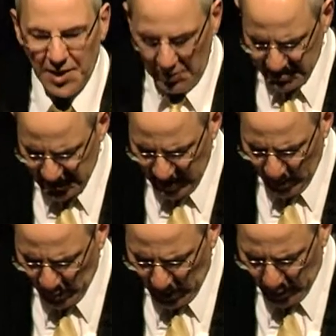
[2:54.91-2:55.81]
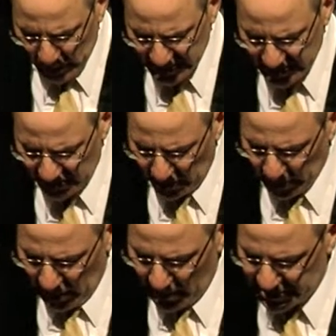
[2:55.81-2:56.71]
He was named by President
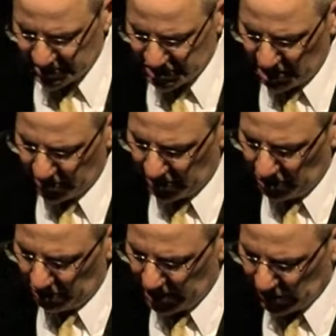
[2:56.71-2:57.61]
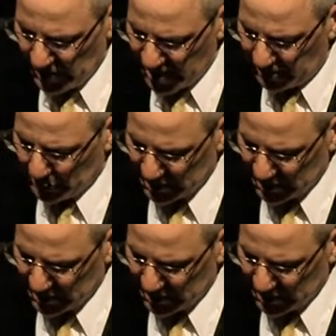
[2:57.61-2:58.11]
Obama to chair the newly created